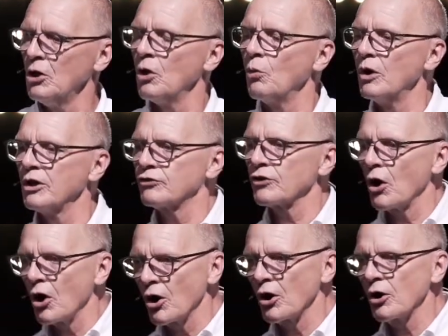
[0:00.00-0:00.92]
which
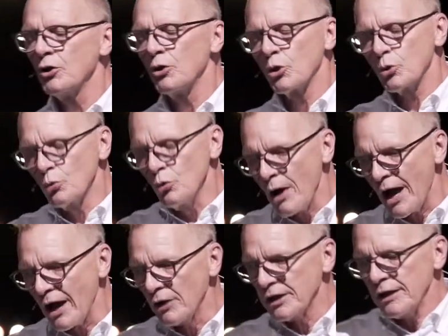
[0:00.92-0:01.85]
are
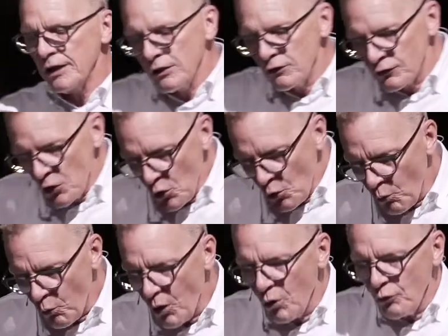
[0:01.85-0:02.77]
throughout. It is
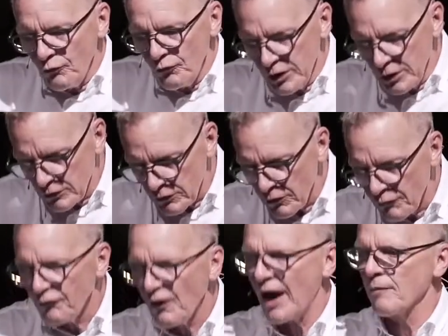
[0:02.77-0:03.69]
woven into the
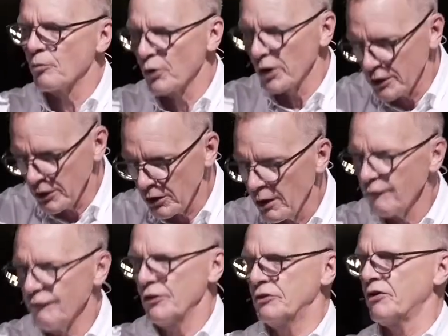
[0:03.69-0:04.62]
fabric
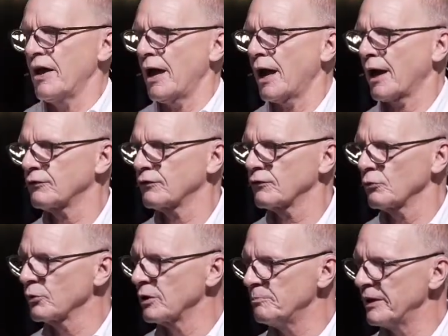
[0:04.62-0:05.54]
of the text
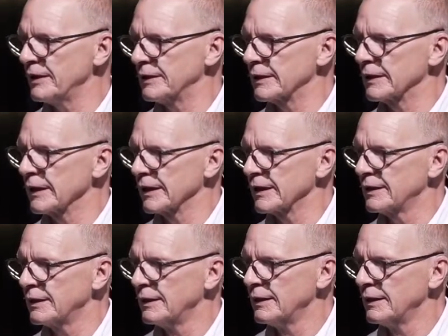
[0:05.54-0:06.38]
repeatedly.